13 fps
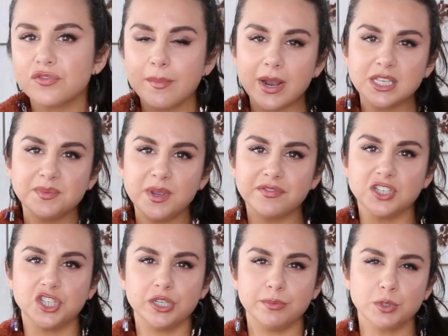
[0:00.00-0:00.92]
reminds me of
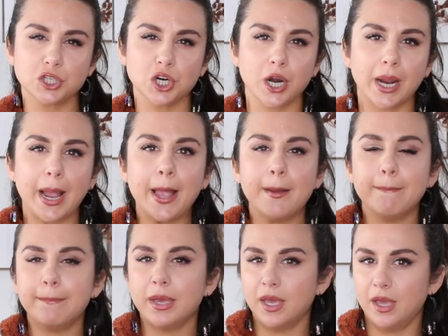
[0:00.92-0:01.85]
the Gymshark
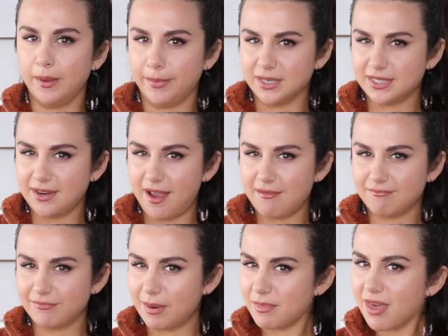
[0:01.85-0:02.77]
Pippa set.
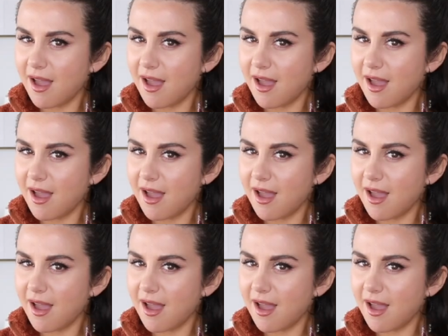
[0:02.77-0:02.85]
Remember